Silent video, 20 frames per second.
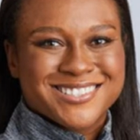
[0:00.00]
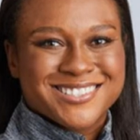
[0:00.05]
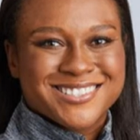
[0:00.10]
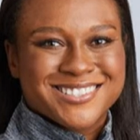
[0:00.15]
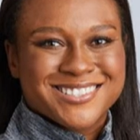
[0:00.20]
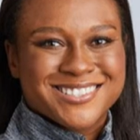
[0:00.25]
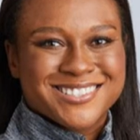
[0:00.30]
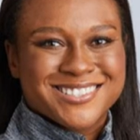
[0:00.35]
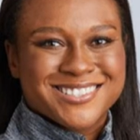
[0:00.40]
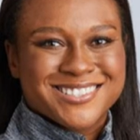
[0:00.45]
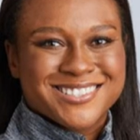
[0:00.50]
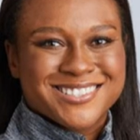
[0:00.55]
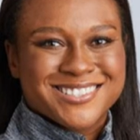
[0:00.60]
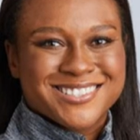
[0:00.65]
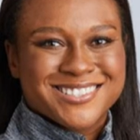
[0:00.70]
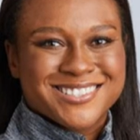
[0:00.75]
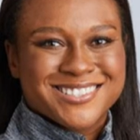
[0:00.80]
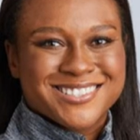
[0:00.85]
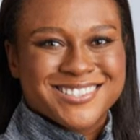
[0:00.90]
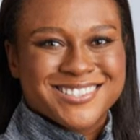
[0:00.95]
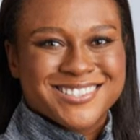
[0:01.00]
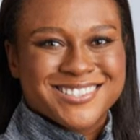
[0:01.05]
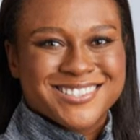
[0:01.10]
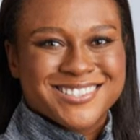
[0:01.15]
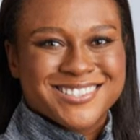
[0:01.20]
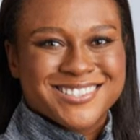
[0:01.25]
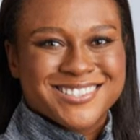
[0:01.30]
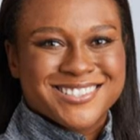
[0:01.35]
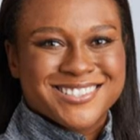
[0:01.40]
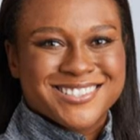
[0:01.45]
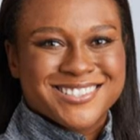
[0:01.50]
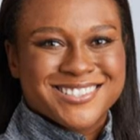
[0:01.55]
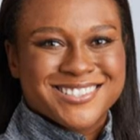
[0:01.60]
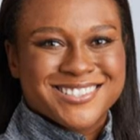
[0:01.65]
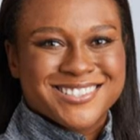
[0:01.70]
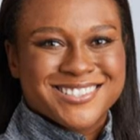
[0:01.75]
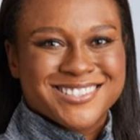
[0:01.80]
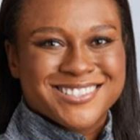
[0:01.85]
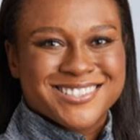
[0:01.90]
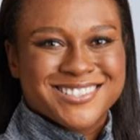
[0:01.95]

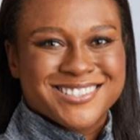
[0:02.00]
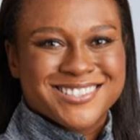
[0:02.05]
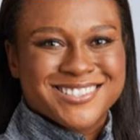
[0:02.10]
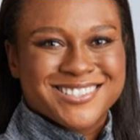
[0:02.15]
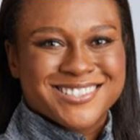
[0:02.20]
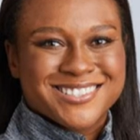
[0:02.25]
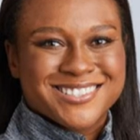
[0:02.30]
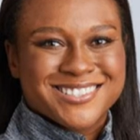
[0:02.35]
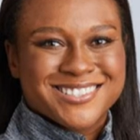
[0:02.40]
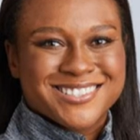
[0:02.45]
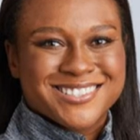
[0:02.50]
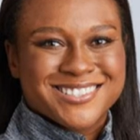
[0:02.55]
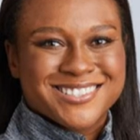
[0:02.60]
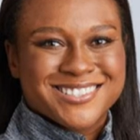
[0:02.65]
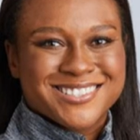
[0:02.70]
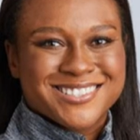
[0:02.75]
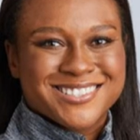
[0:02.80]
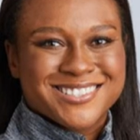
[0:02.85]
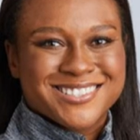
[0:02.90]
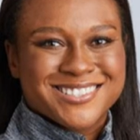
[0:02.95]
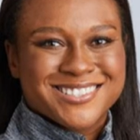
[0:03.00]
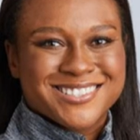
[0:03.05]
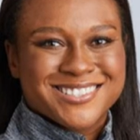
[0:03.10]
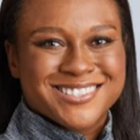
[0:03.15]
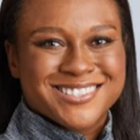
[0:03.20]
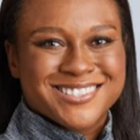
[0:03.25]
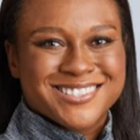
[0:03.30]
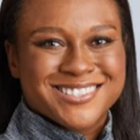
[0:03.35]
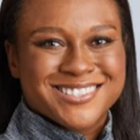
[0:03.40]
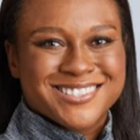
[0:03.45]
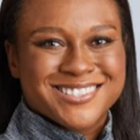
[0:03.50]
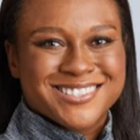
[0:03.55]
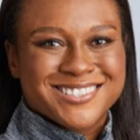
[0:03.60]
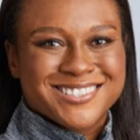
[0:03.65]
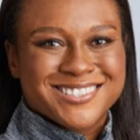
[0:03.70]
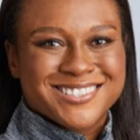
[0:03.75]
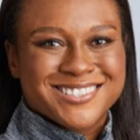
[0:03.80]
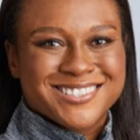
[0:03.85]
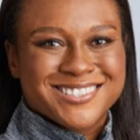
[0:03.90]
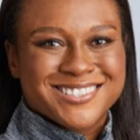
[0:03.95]

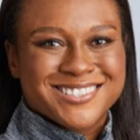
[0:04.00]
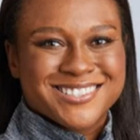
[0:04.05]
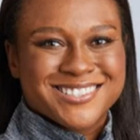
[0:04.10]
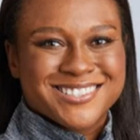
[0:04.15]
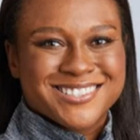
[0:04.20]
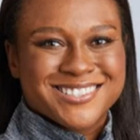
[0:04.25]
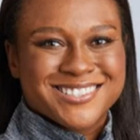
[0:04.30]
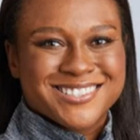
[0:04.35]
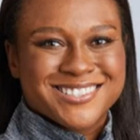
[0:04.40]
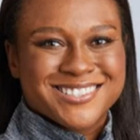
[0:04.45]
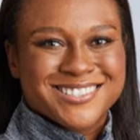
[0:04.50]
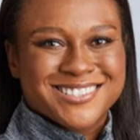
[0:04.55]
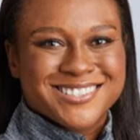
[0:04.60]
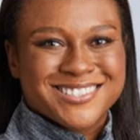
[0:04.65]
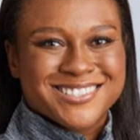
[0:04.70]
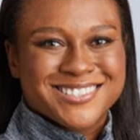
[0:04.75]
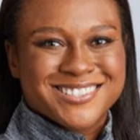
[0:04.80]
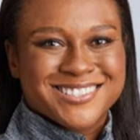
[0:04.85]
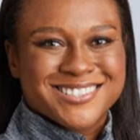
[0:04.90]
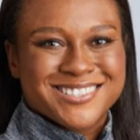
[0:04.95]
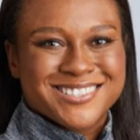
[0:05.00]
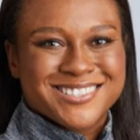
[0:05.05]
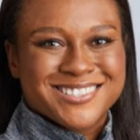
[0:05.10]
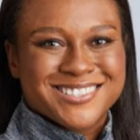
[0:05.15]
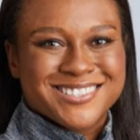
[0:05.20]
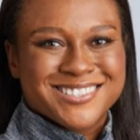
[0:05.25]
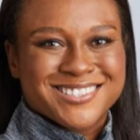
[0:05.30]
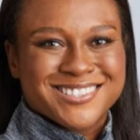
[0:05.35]
(no lip movement)